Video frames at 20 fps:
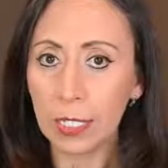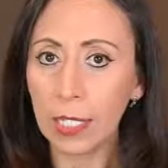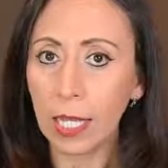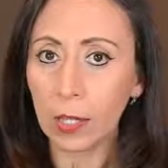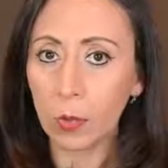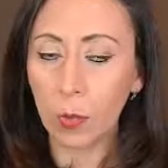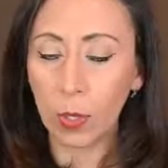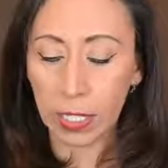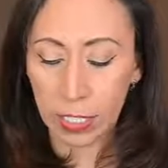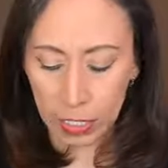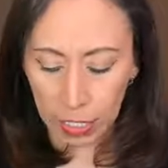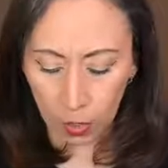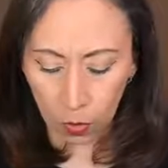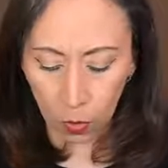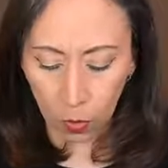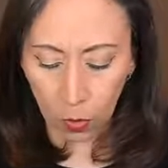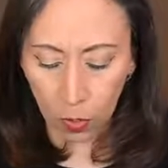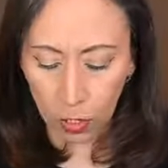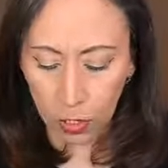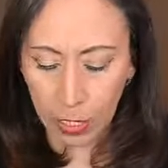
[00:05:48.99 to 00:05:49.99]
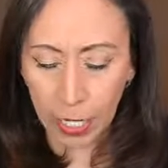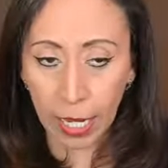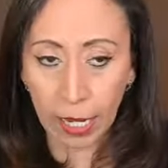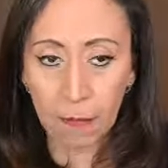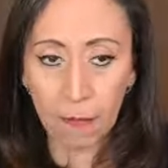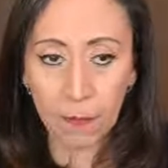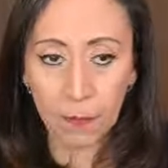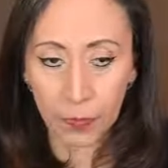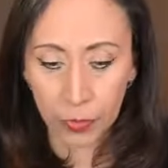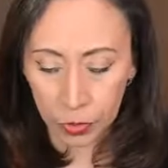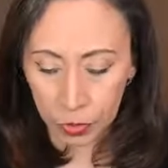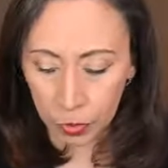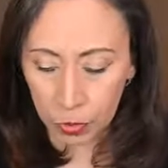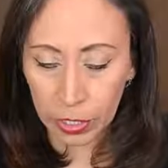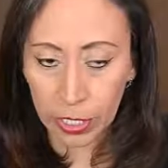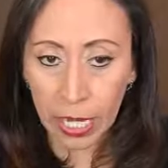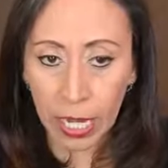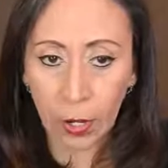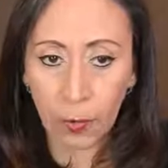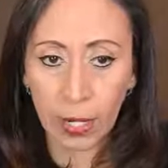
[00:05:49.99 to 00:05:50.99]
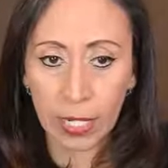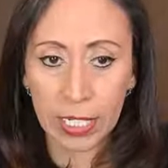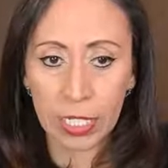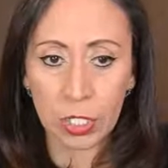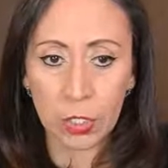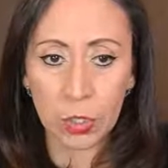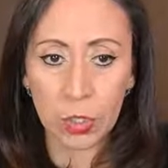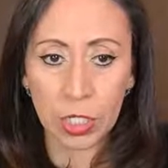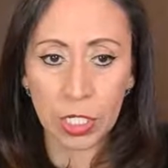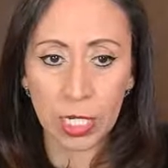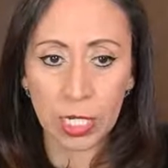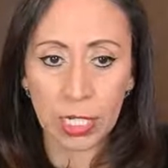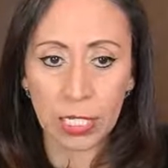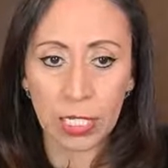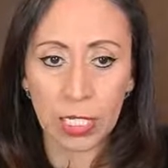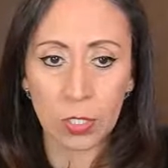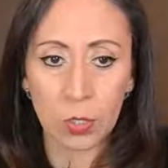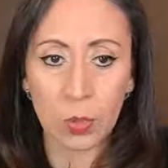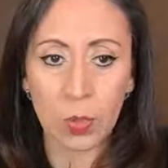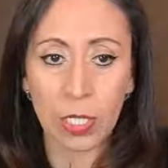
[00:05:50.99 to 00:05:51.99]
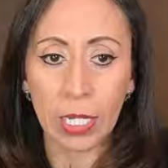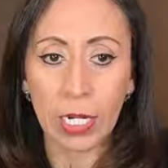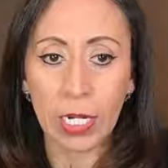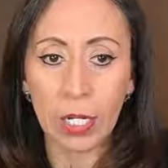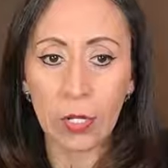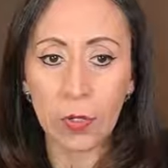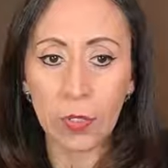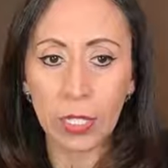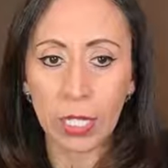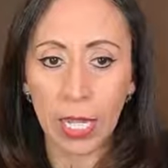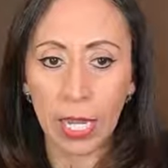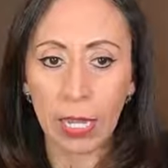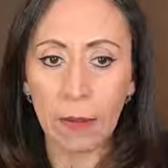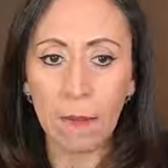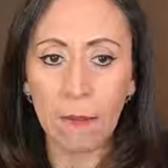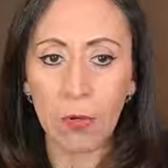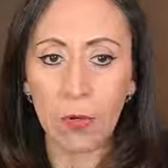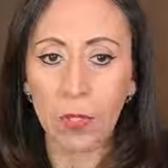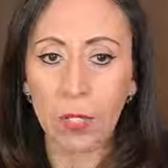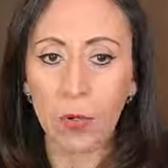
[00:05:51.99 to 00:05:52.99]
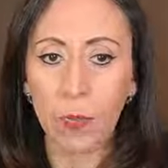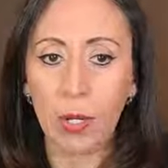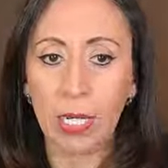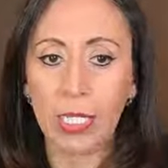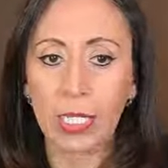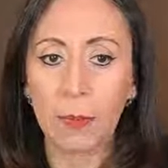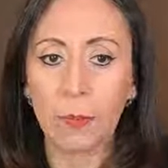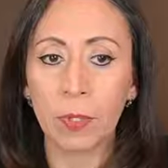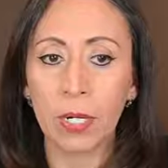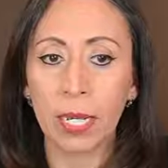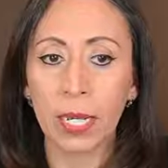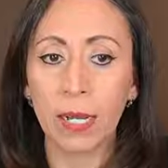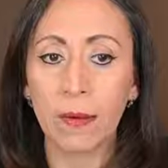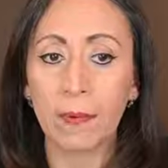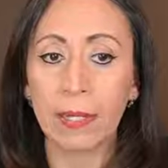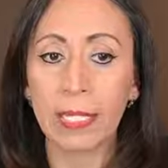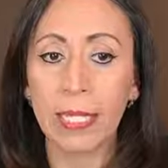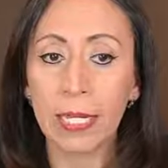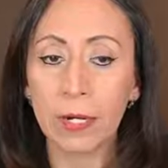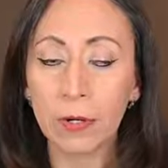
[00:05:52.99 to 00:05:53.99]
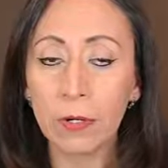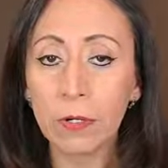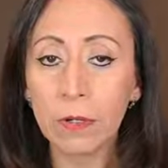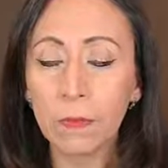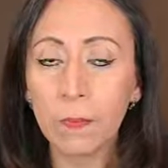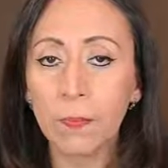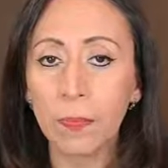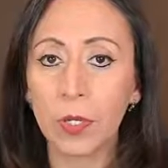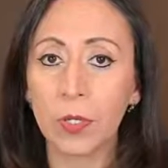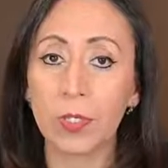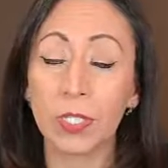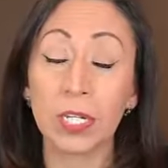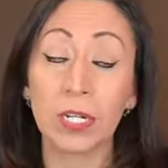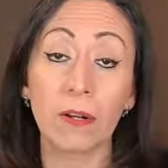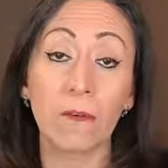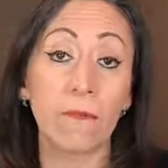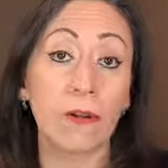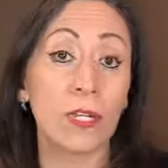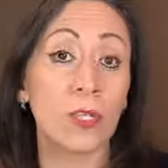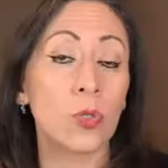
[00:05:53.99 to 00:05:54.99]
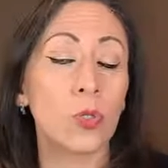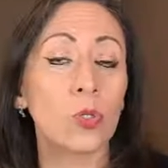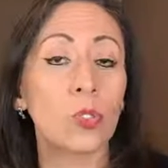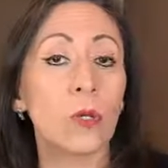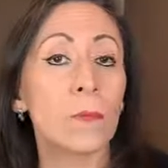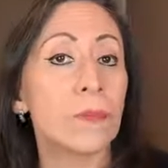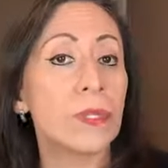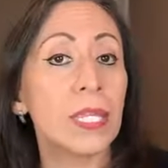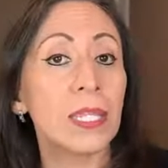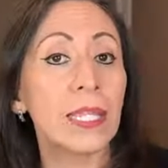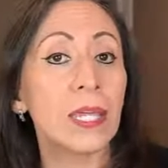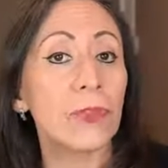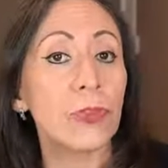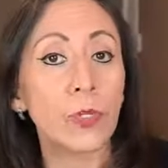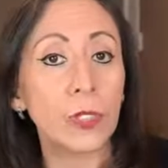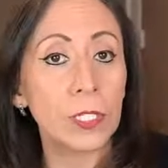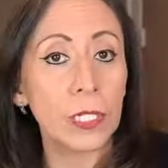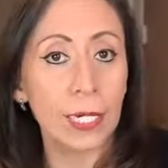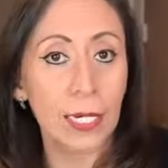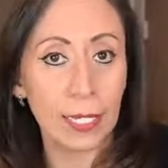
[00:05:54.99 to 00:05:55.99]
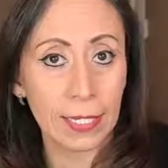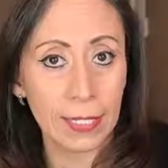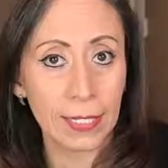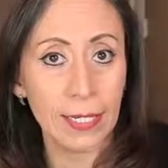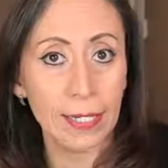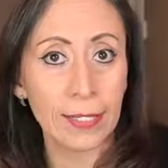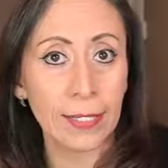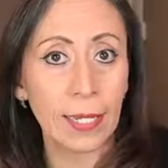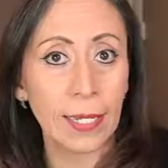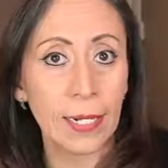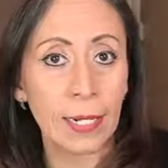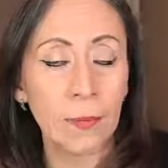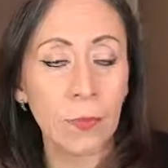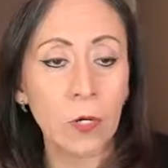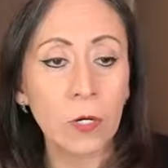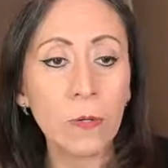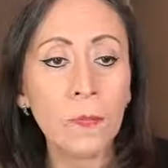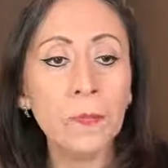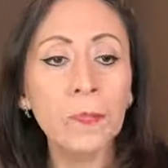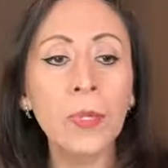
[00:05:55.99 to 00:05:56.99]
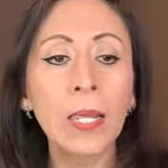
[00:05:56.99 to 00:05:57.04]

That was the old name. So now I need to change it to the new name. Otherwise, I'm going to have an error because it's referring to something that doesn't exist anymore.